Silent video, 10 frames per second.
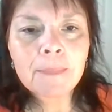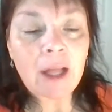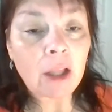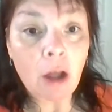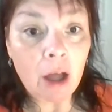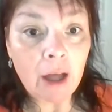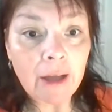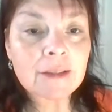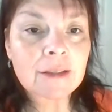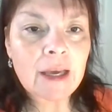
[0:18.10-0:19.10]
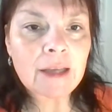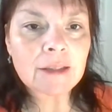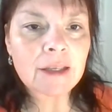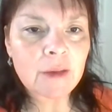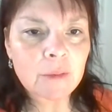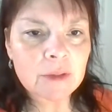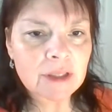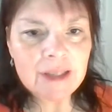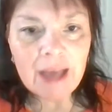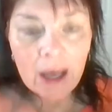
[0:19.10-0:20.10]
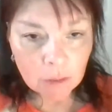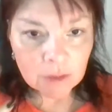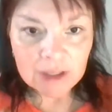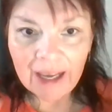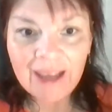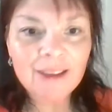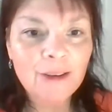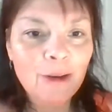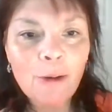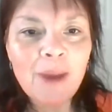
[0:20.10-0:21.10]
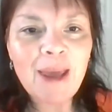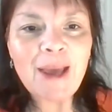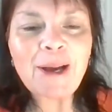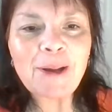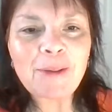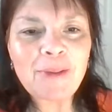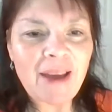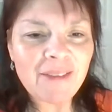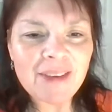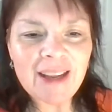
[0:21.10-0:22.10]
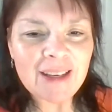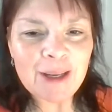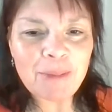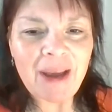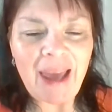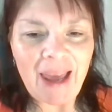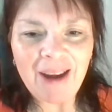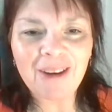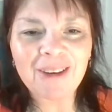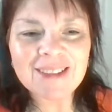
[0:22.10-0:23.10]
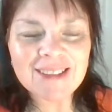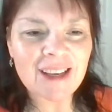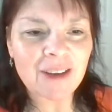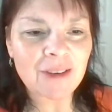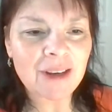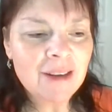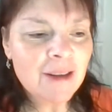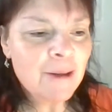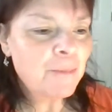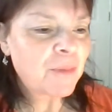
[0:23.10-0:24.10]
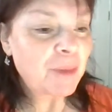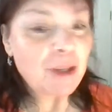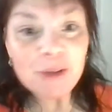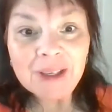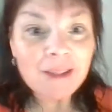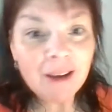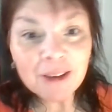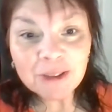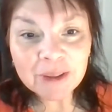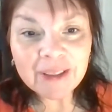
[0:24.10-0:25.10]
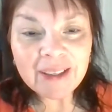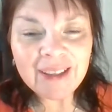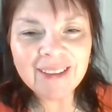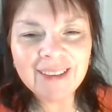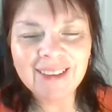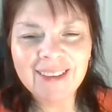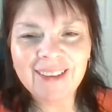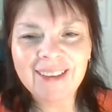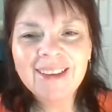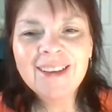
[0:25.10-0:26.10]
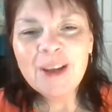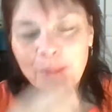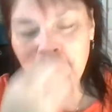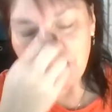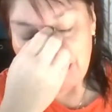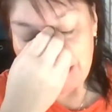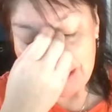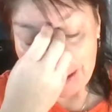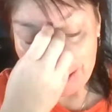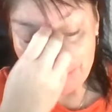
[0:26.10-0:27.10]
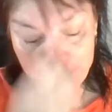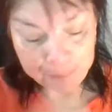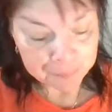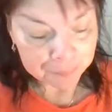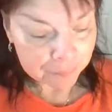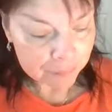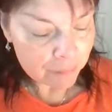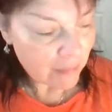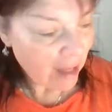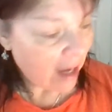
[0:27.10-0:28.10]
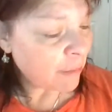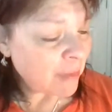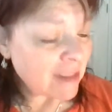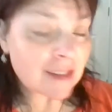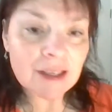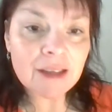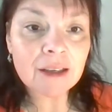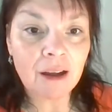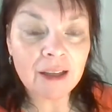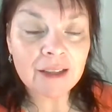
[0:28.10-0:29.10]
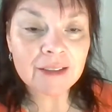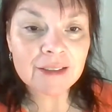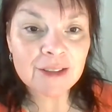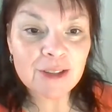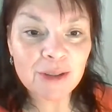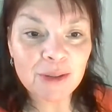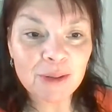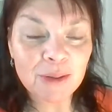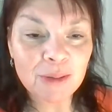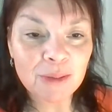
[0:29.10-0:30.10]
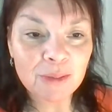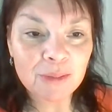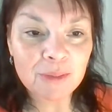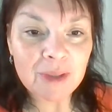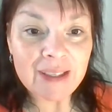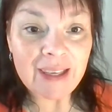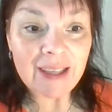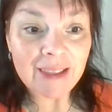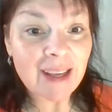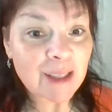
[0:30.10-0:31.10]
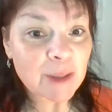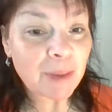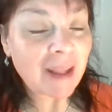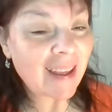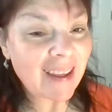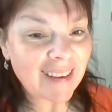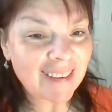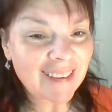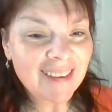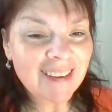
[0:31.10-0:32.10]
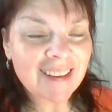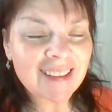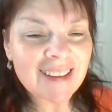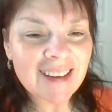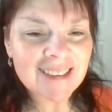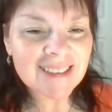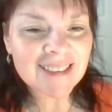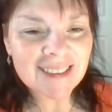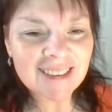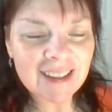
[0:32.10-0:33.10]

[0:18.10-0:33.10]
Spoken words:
a lot, and today was the down day. No makeup, haven't had done my hair, etc. Been doing laundry, but I've been studying a lot to get the next plan, get the next